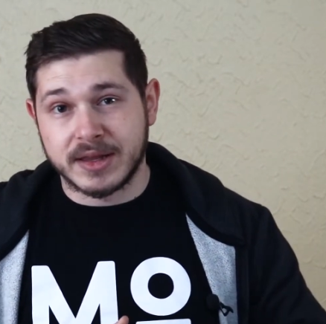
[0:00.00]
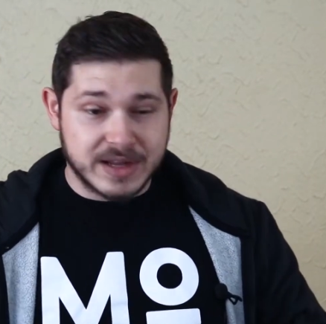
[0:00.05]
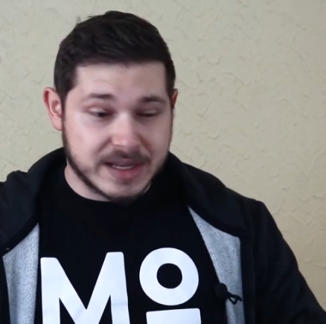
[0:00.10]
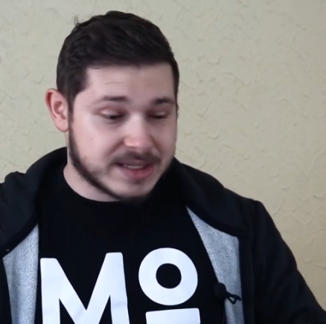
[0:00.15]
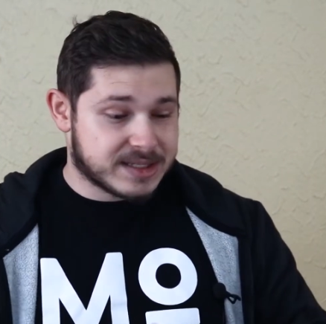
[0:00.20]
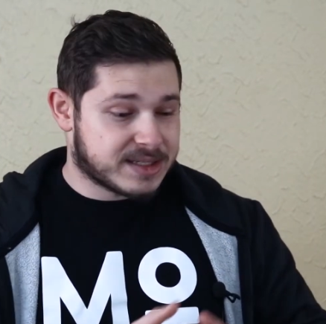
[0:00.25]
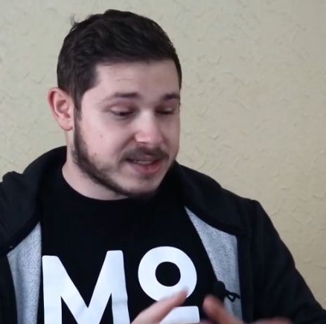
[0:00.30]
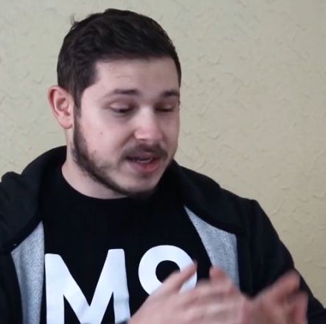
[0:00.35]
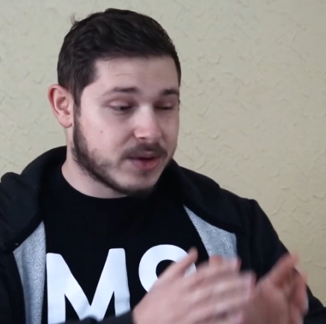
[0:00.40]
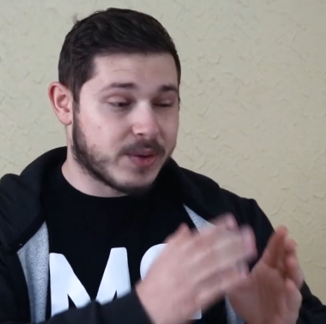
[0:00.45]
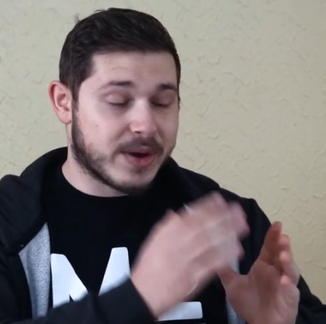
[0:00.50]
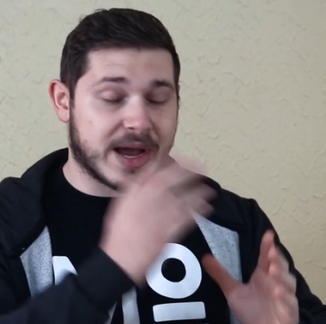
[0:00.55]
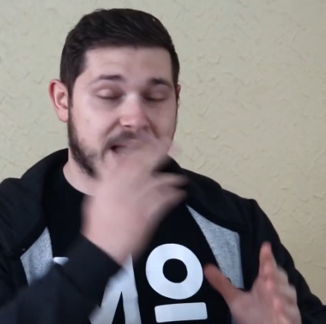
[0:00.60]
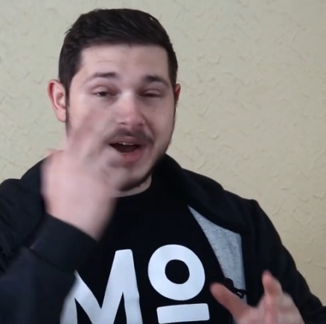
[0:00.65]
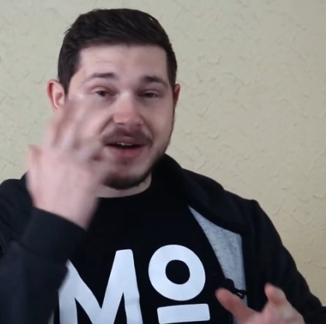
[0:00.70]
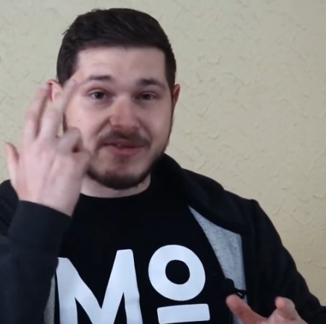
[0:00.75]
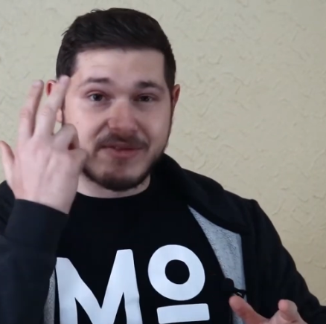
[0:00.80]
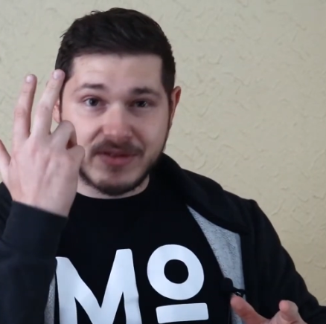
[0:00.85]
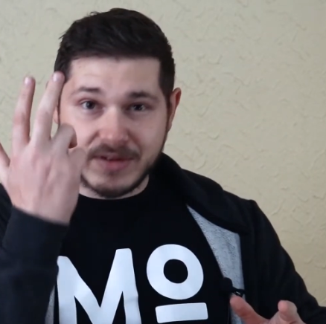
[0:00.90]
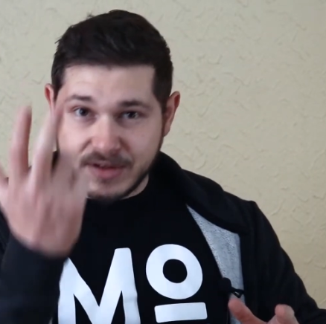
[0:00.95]
Let's say we
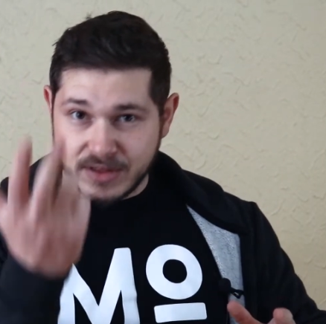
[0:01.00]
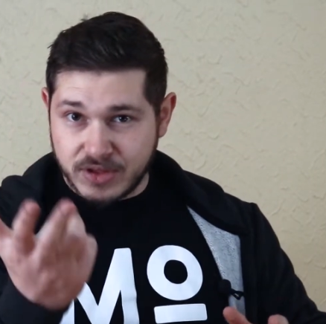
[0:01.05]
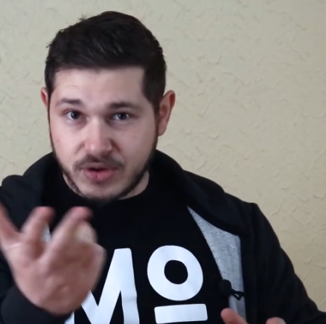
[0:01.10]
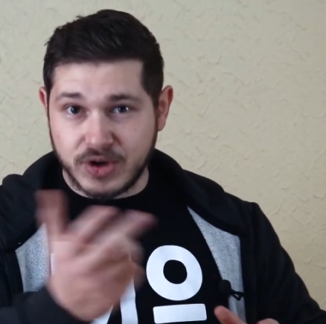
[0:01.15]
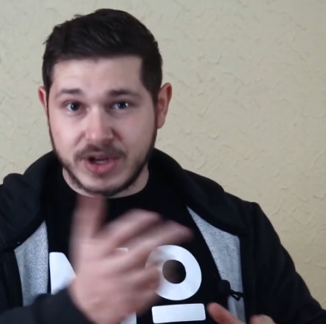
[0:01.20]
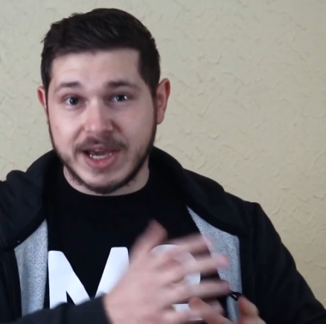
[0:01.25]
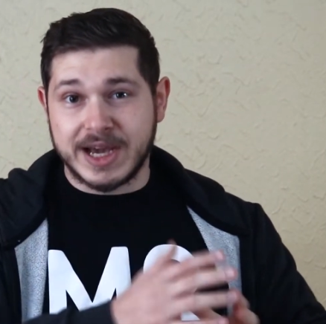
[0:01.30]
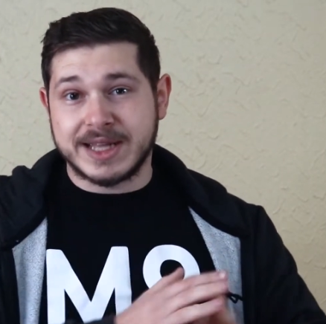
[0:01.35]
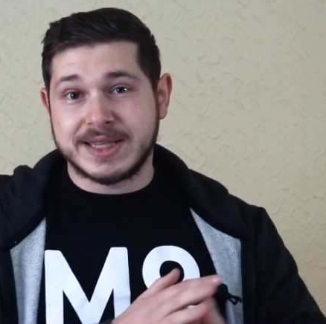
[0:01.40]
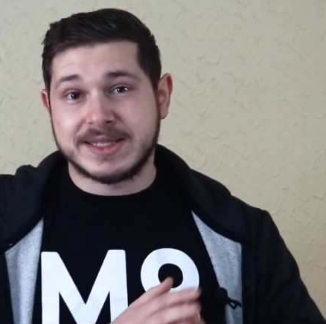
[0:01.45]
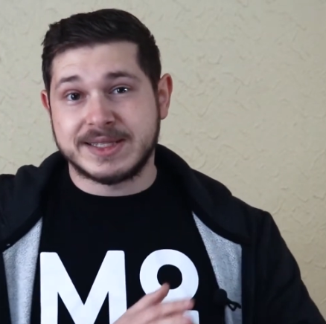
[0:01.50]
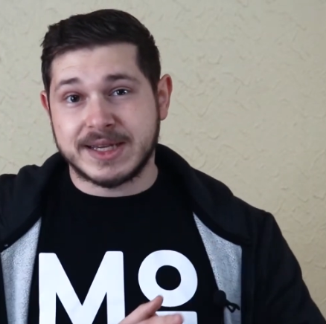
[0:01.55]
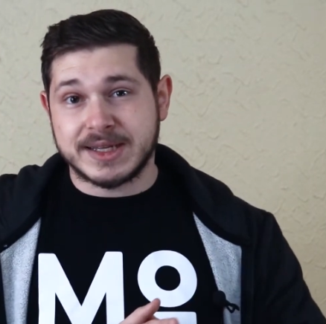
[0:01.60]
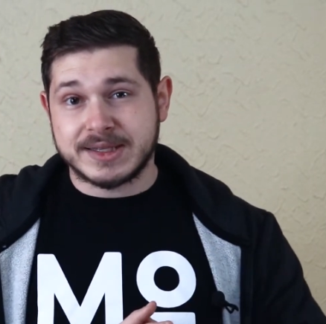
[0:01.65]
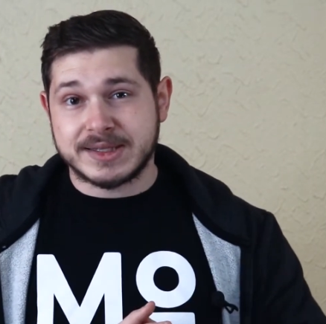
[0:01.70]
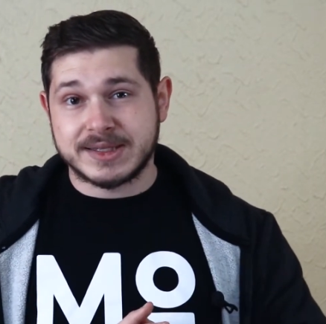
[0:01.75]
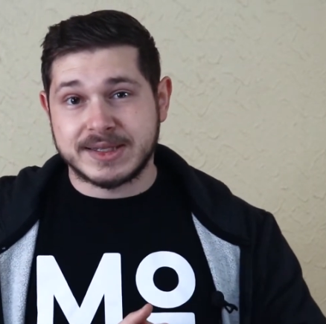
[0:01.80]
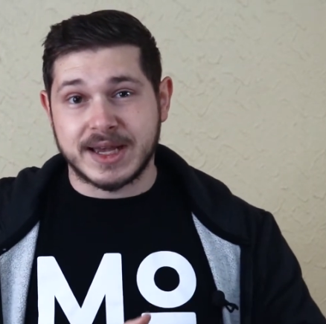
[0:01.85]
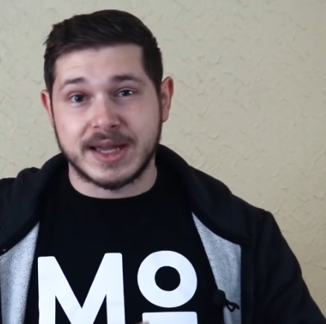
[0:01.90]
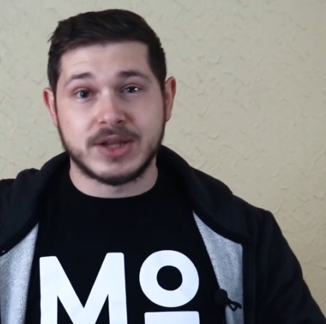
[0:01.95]
have 3 ad
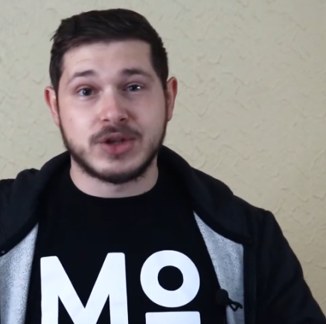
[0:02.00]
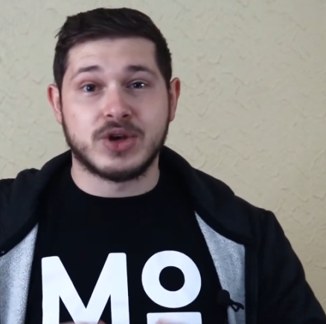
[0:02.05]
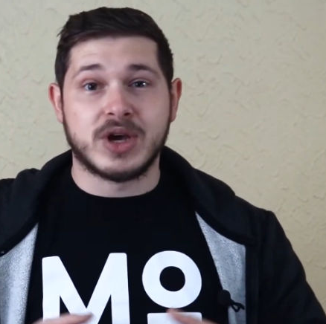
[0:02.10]
sets and